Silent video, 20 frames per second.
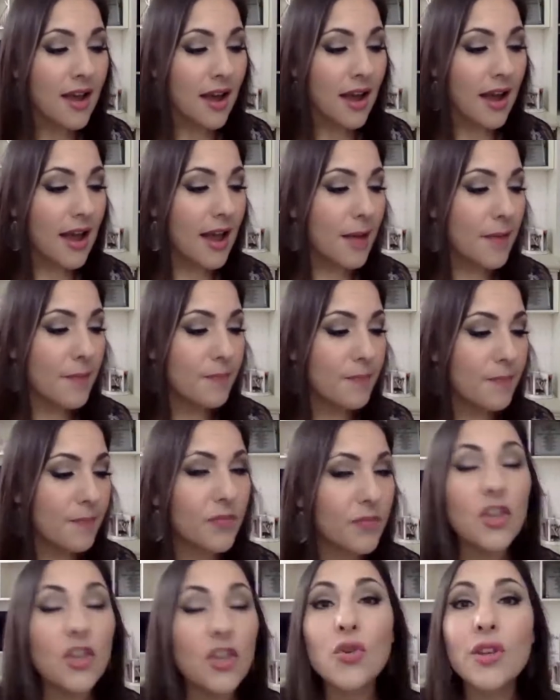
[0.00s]

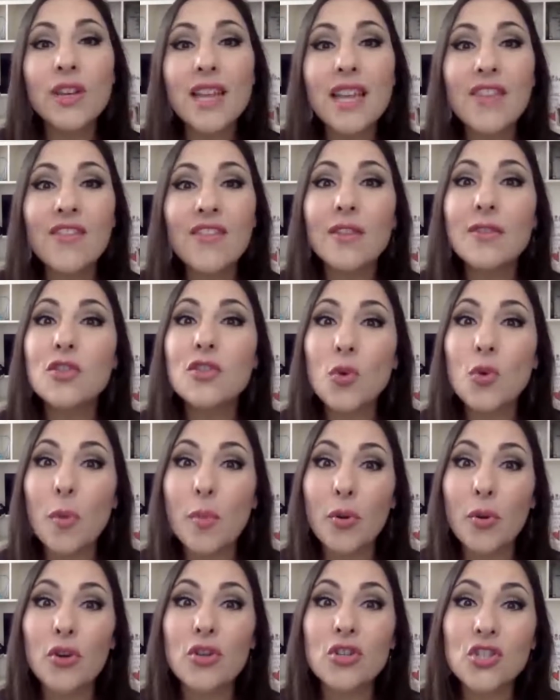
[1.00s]
You can even do
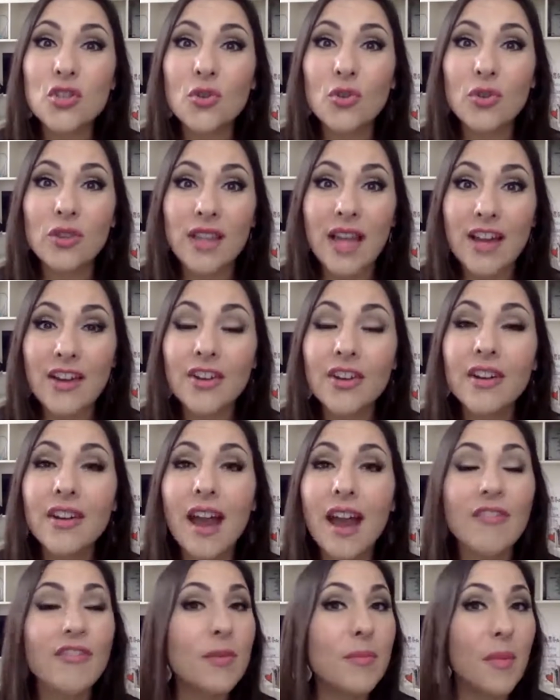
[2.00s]
a personal letter.
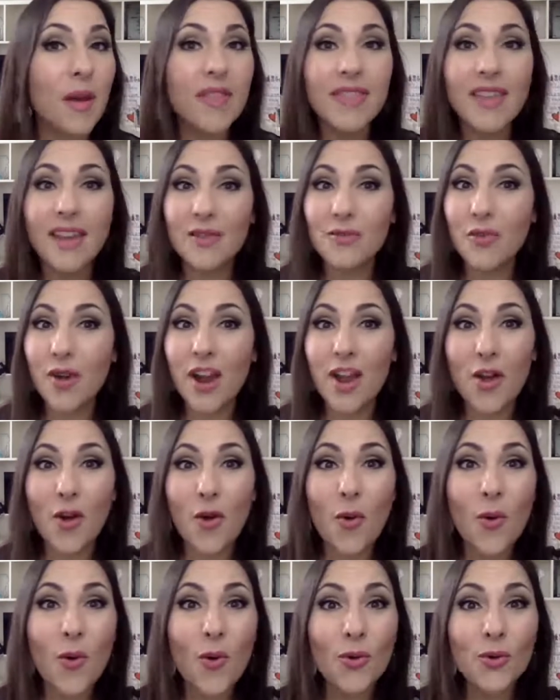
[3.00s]
Every month I'd write
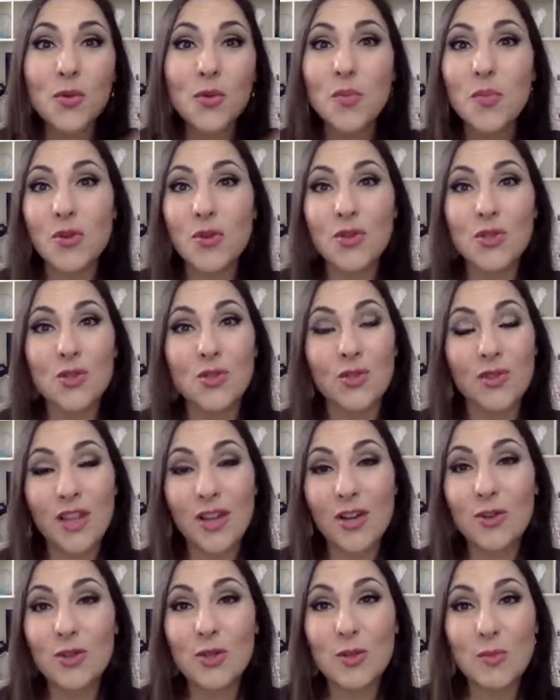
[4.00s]
a whole new personal
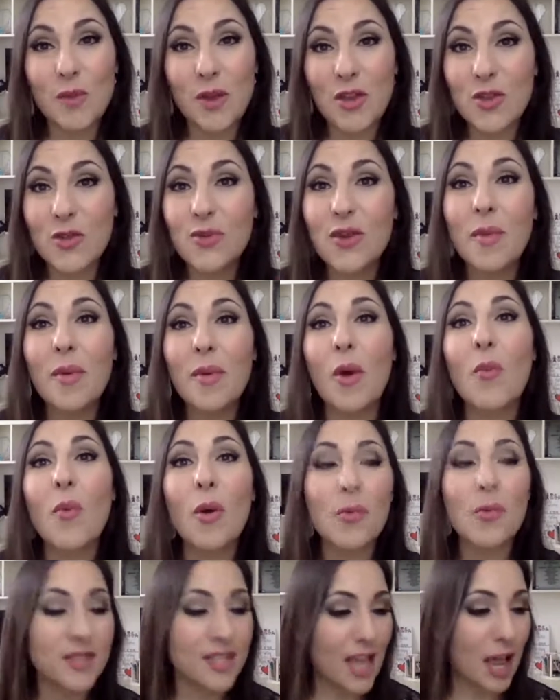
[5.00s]
letter to my unit about
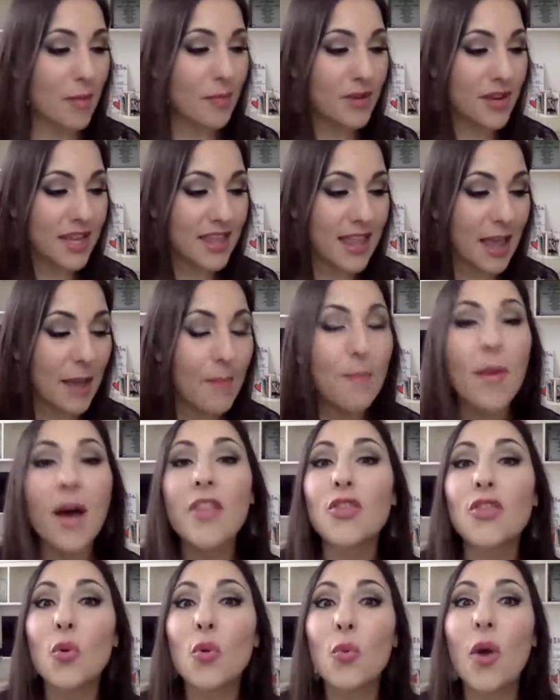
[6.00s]
what was happening that
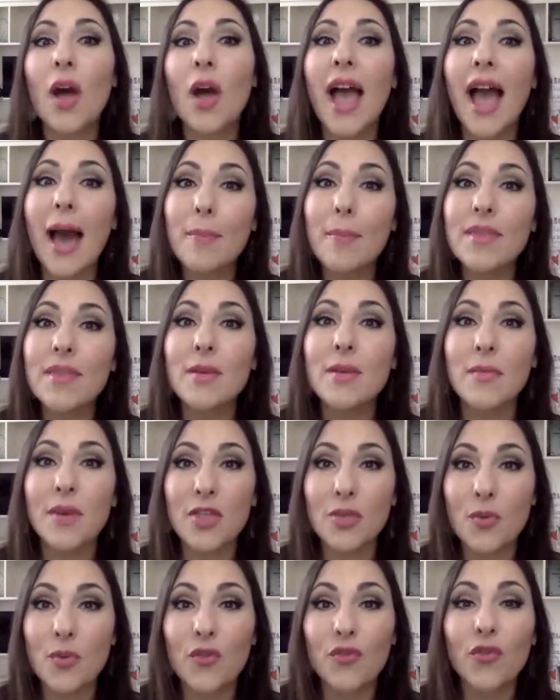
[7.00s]
month or what happened the
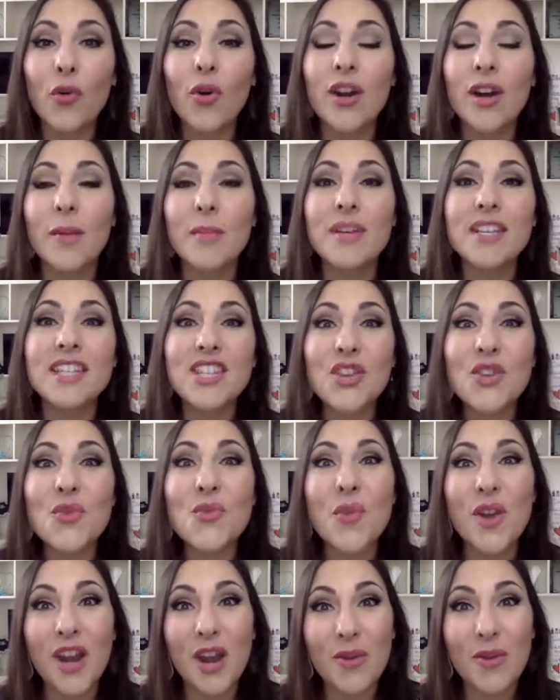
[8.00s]
month before, and I'm going to tell
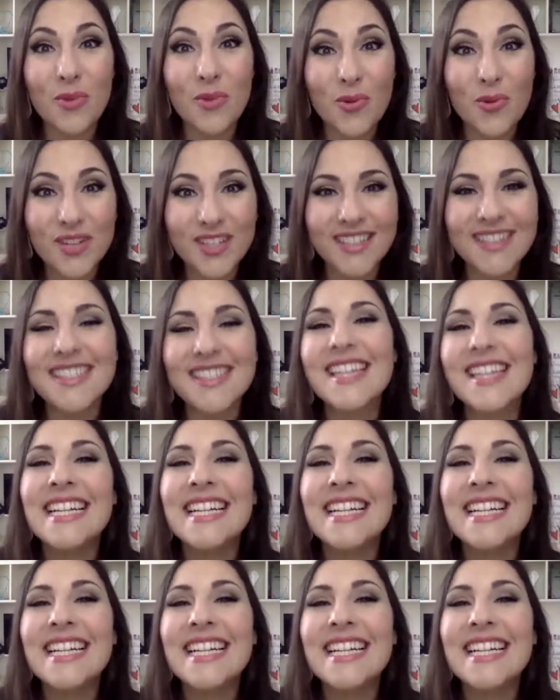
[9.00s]
you when I wrote it.